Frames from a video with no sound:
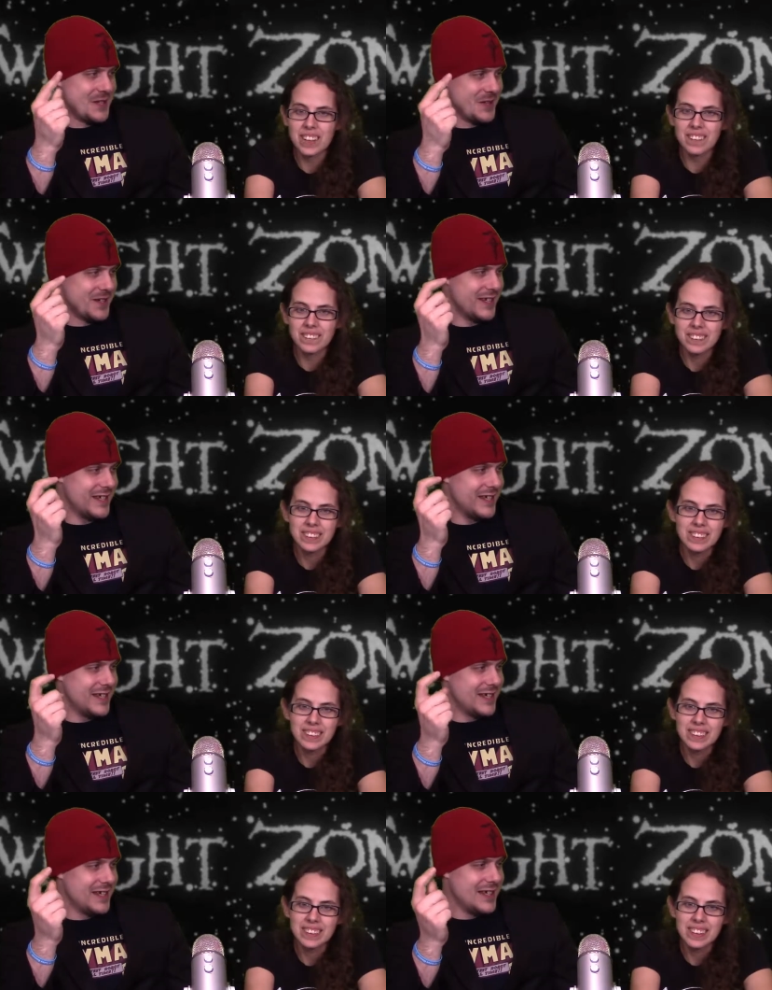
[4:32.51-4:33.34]
Speaker 1: No.
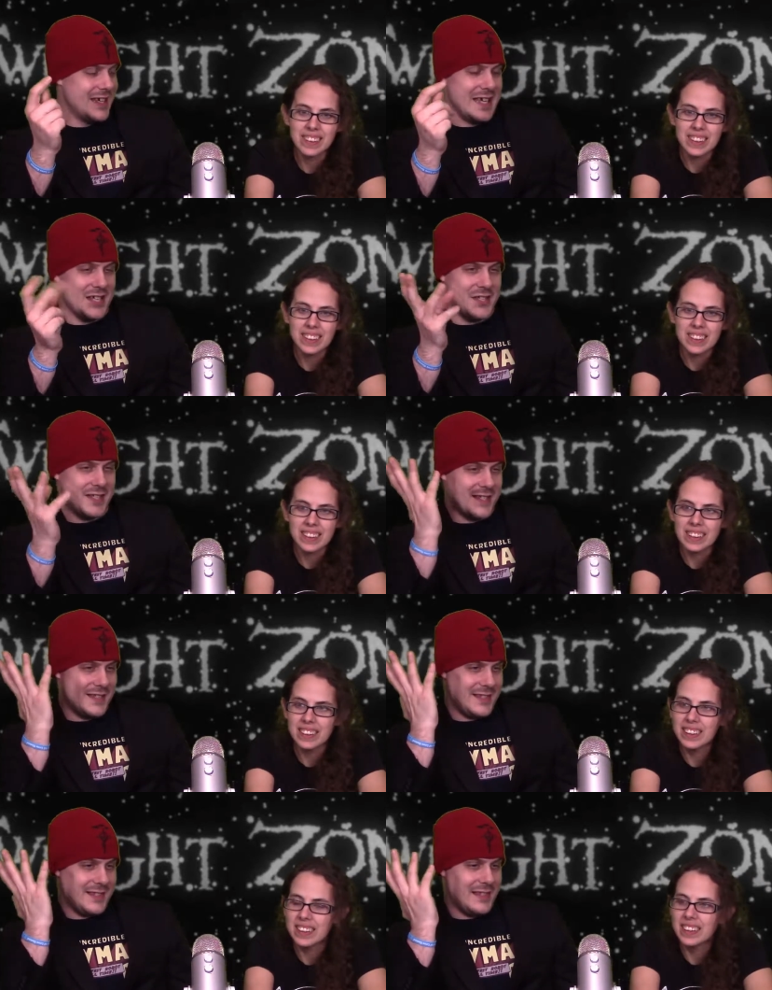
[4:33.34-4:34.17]
It's just
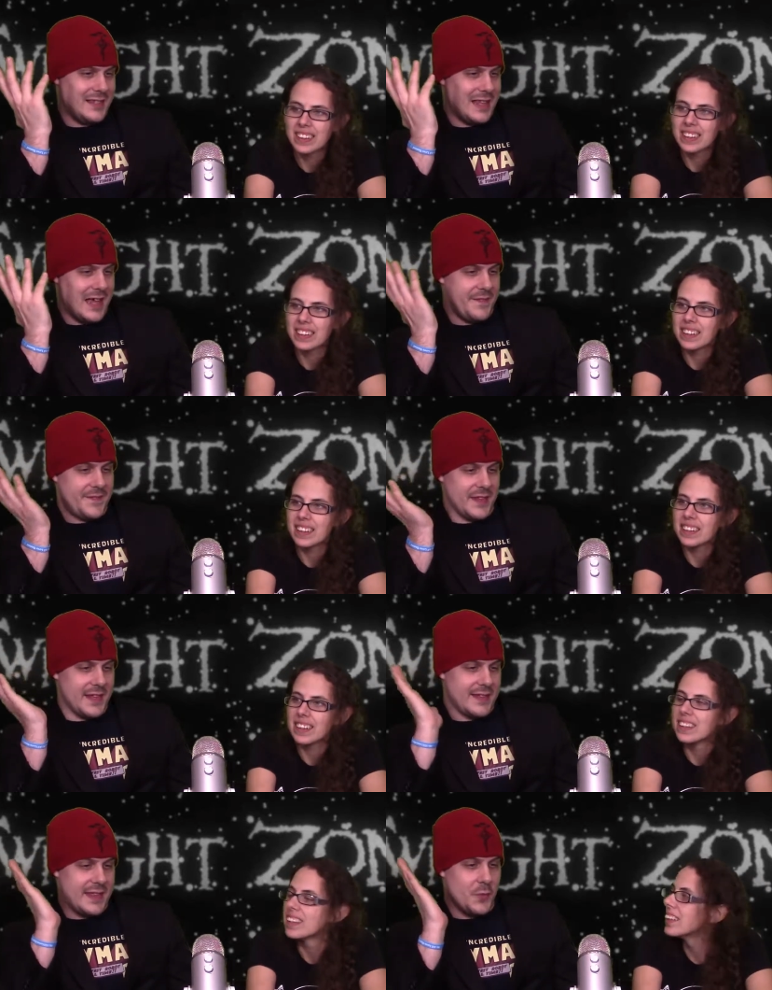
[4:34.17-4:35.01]
I feel
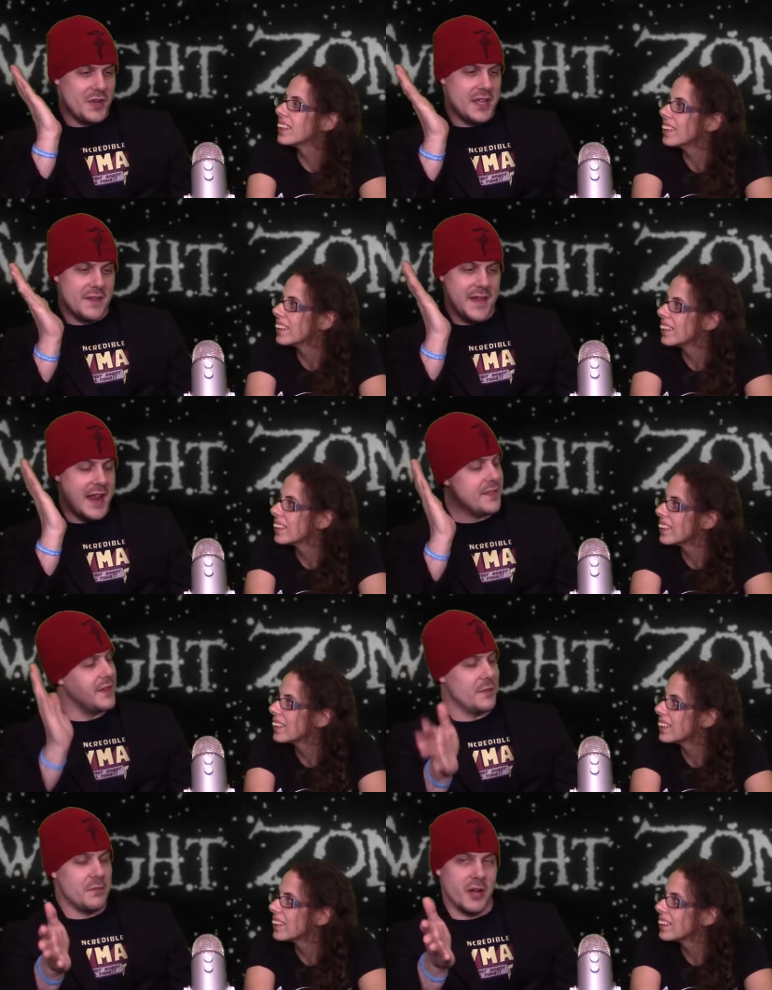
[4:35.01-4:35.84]
like they wouldn't have had
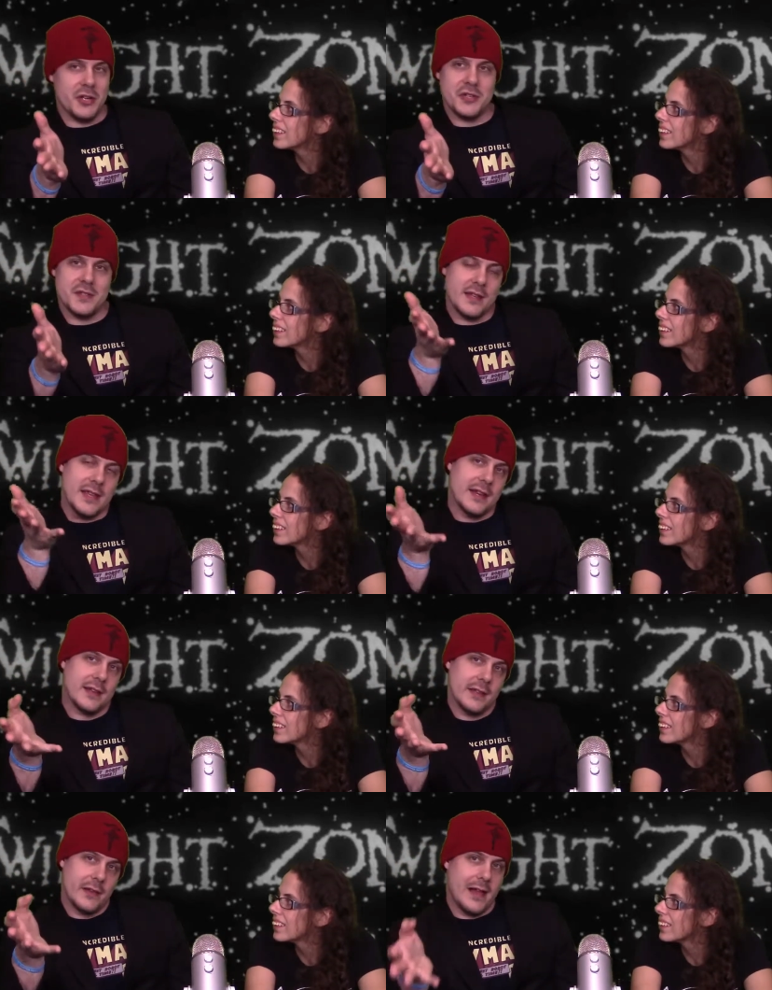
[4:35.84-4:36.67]
to much to get a
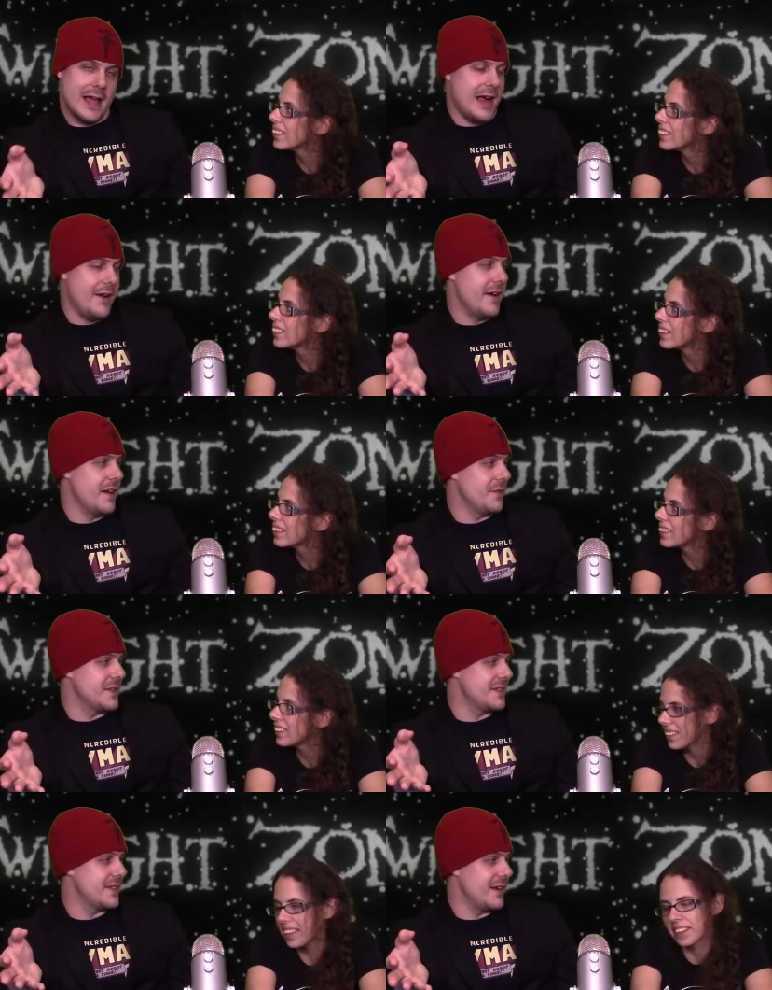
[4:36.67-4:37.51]
little higher out of
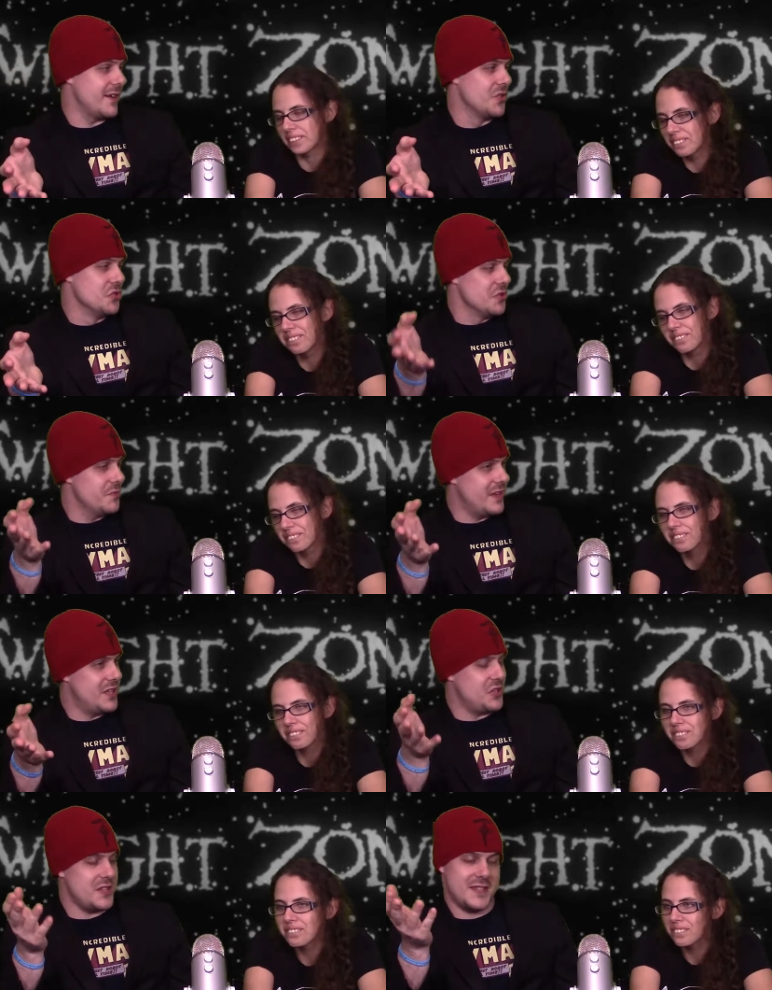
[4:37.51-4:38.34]
us here, but
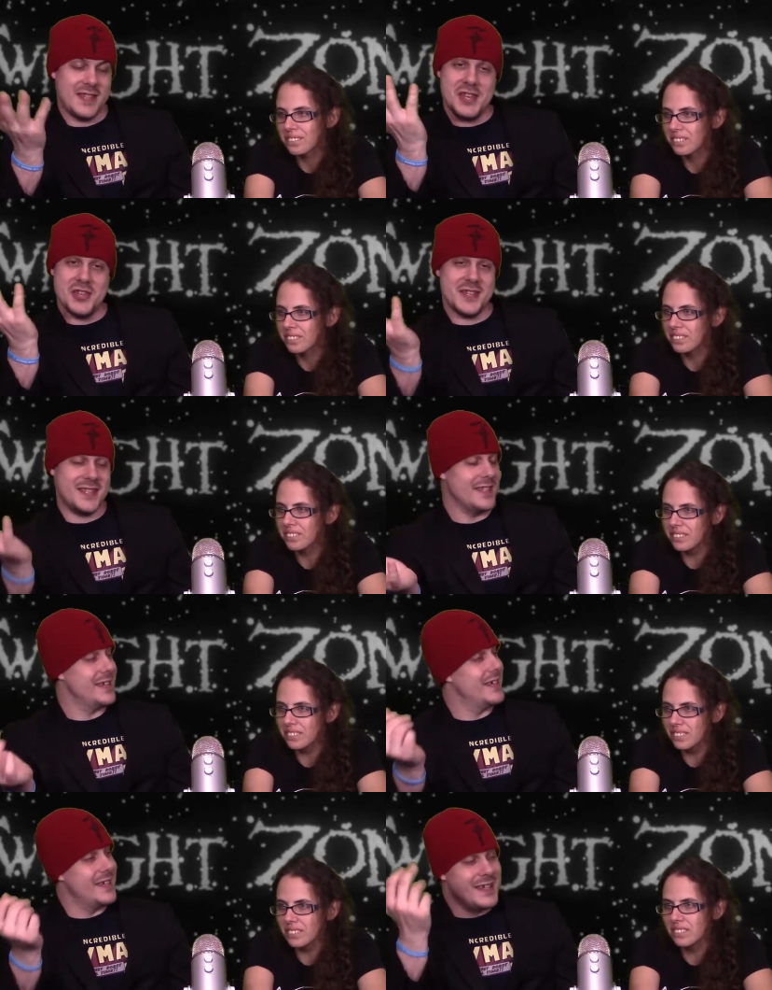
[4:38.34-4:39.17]
it's just they just
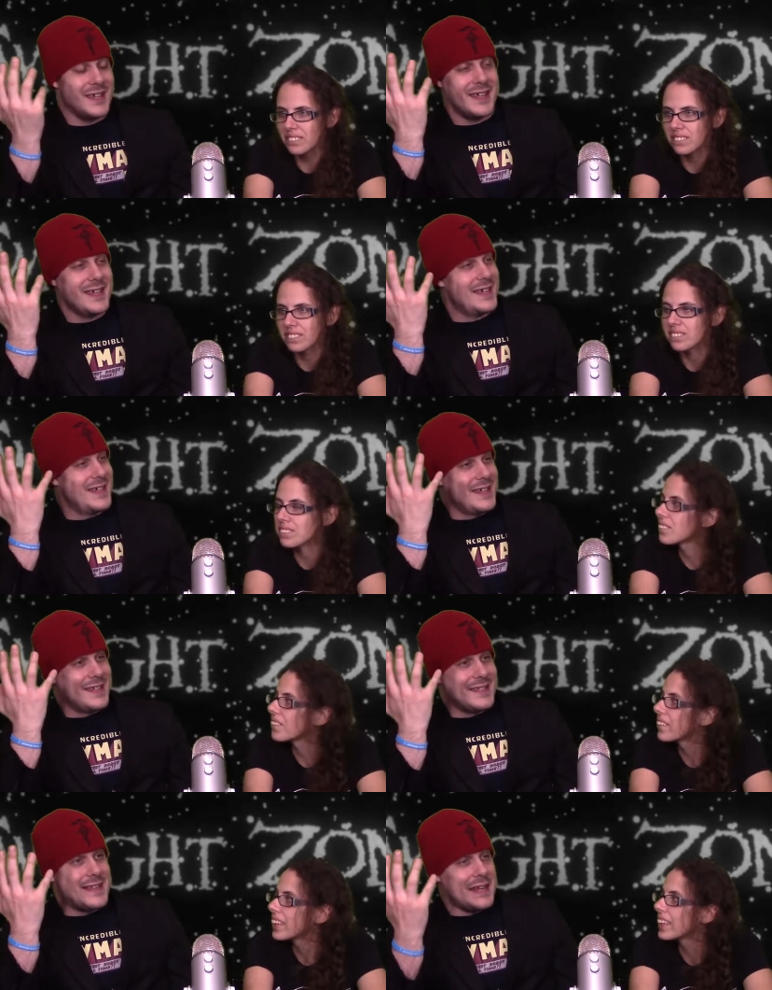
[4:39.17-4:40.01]

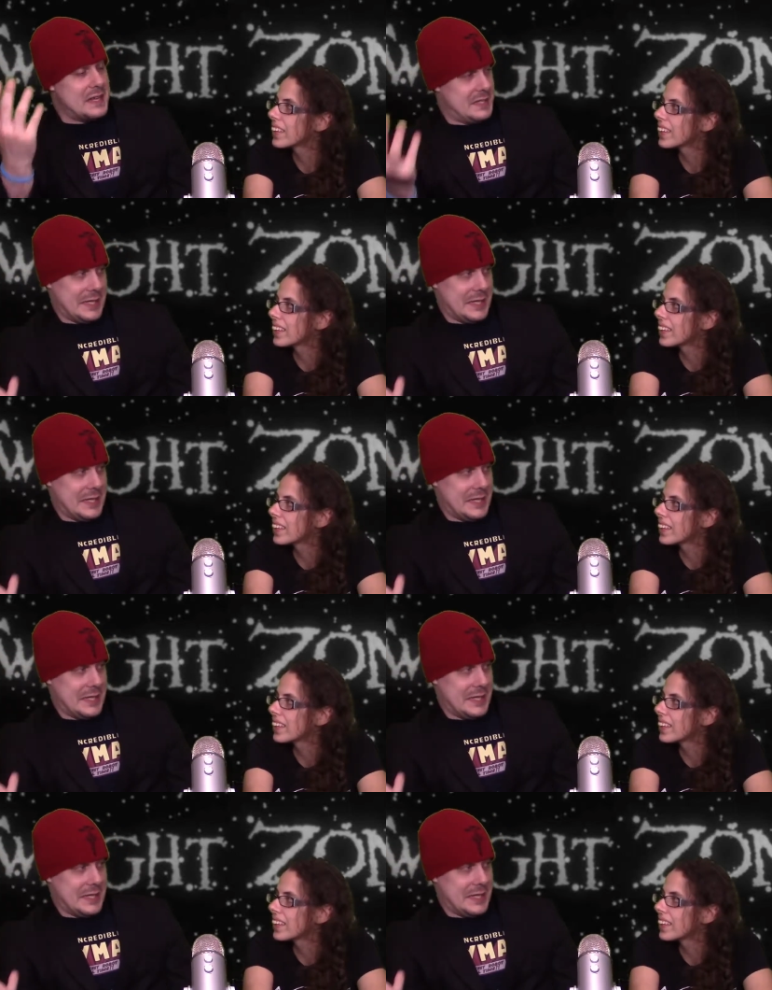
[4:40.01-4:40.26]
didn't.